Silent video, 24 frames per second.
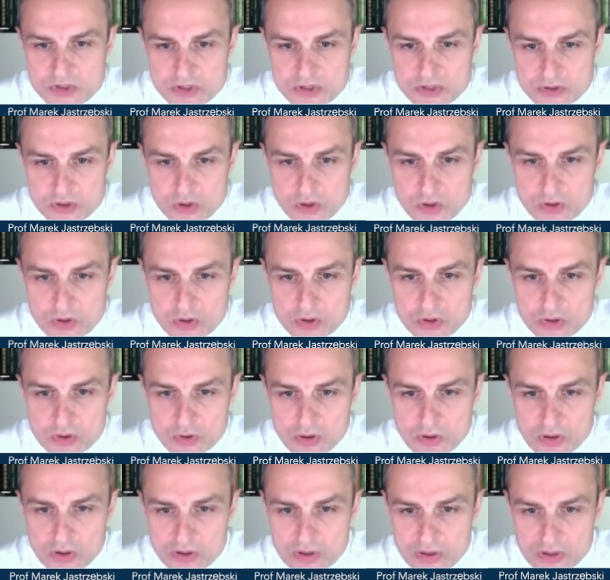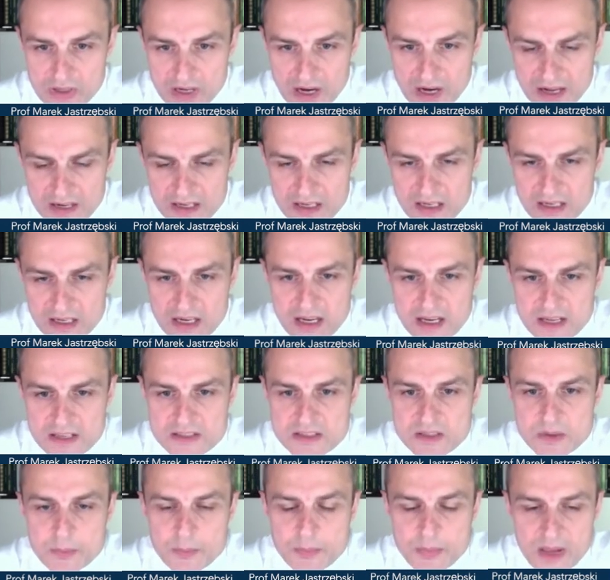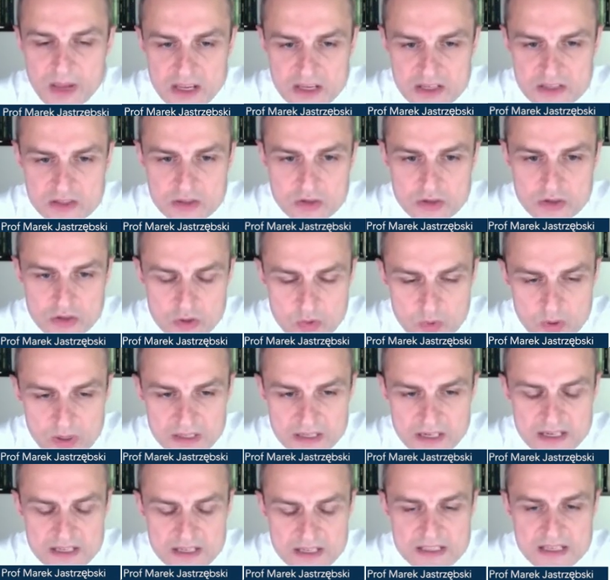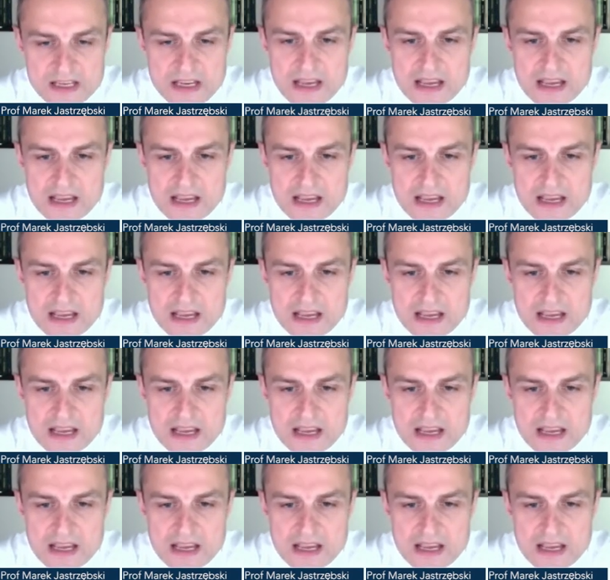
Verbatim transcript: you, you analyze the paced QRS.